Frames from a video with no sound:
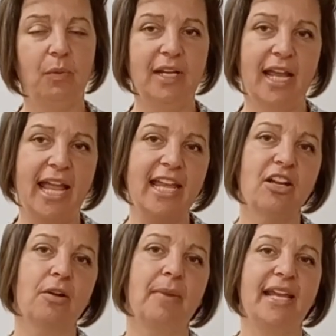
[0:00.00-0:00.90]
want to
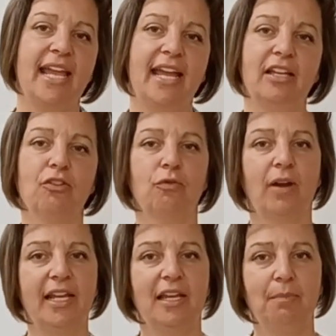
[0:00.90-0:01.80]
anchor my hand
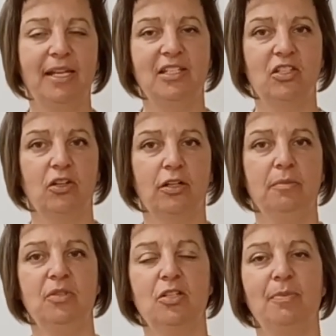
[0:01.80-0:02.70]
right on my
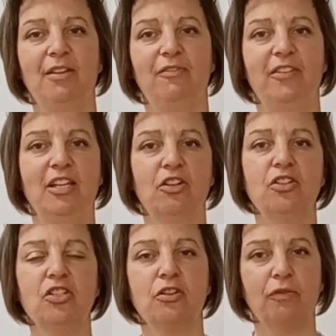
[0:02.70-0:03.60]
sternum so my
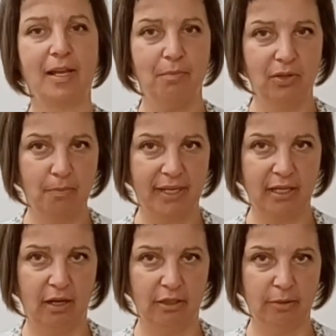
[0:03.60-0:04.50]
fingers are right below my
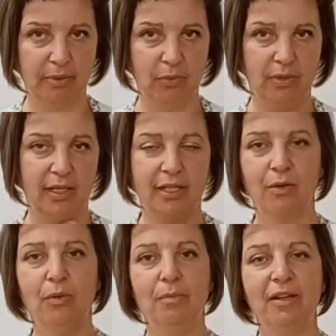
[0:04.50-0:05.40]
collarbone. I
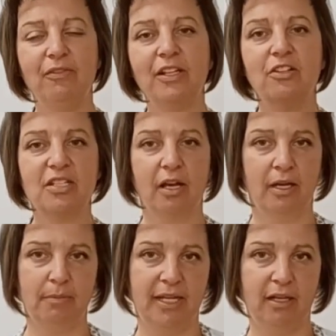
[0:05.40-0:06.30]
don't want my fingers
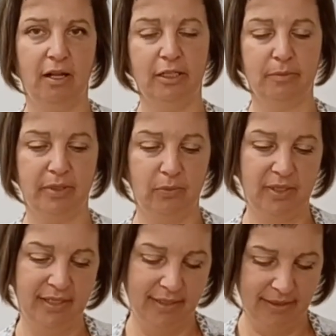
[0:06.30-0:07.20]
on my collarbone.
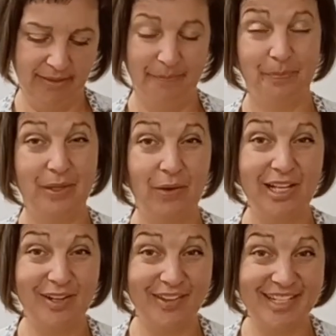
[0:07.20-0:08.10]
Now I
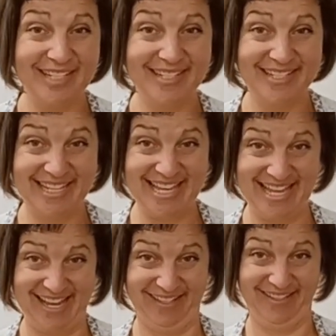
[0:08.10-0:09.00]
call this sticky
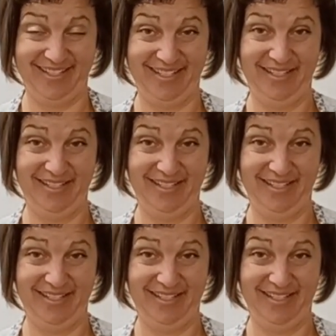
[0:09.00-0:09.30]
hands.